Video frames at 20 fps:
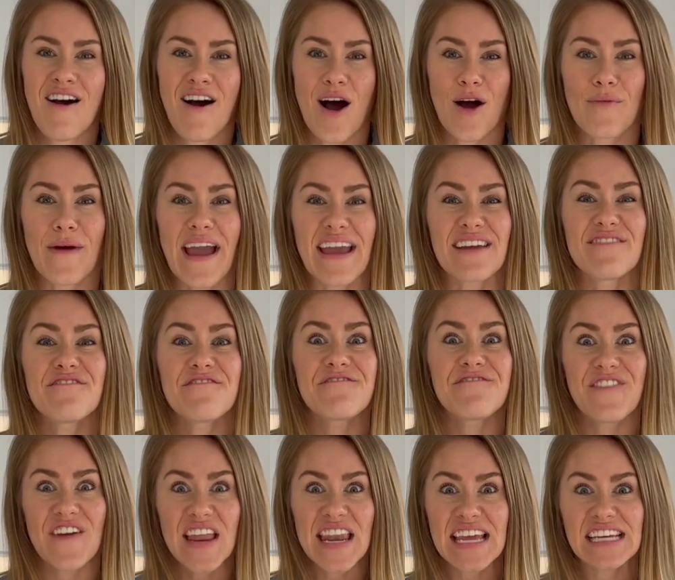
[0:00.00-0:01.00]
All right,
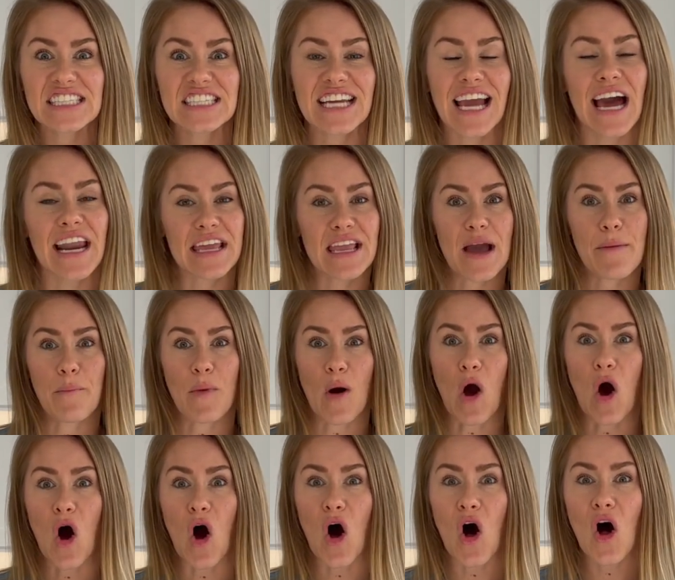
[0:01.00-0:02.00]
finish cutting up
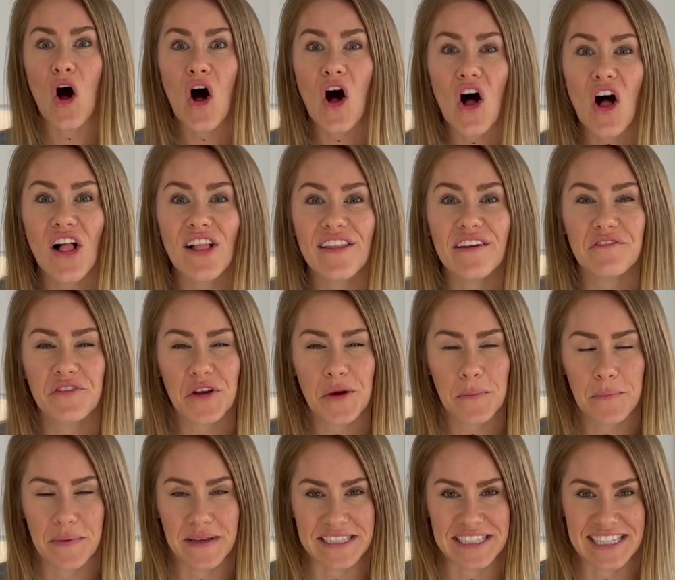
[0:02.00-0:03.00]
all of your
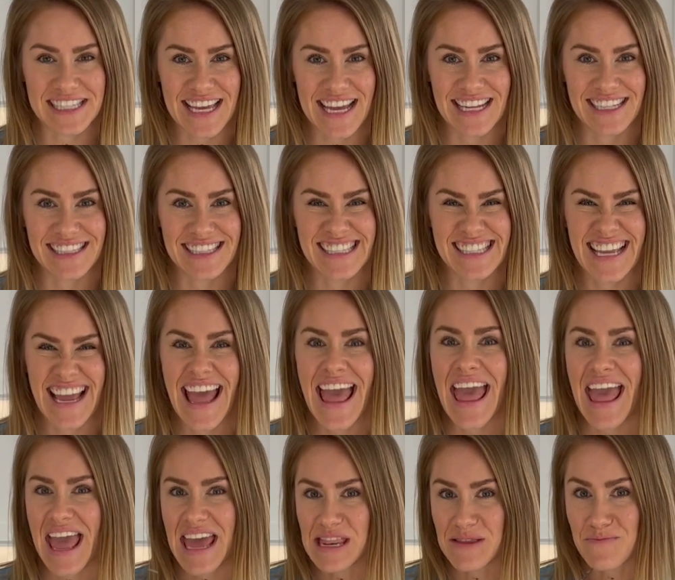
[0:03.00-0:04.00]
biscuits
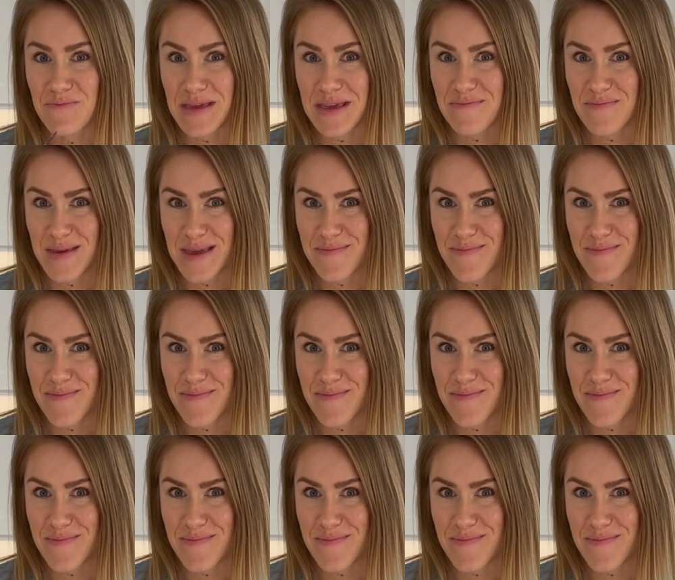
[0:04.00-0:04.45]
and meet me